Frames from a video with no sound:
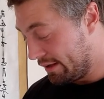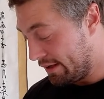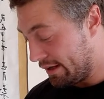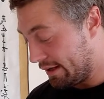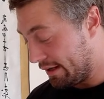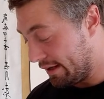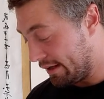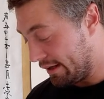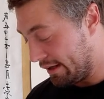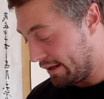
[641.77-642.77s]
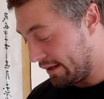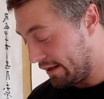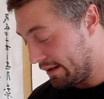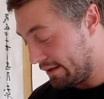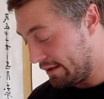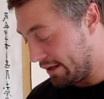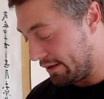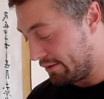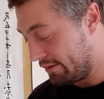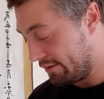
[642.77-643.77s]
You know,
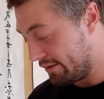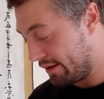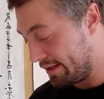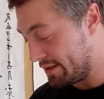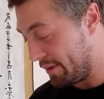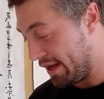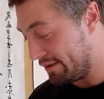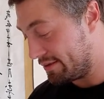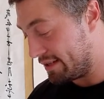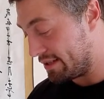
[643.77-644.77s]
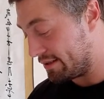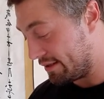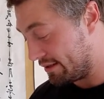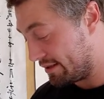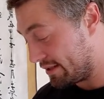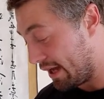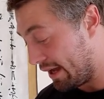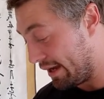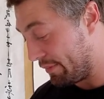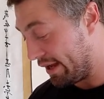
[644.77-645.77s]
things about distance,
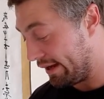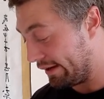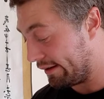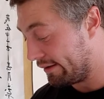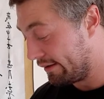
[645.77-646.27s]
timing,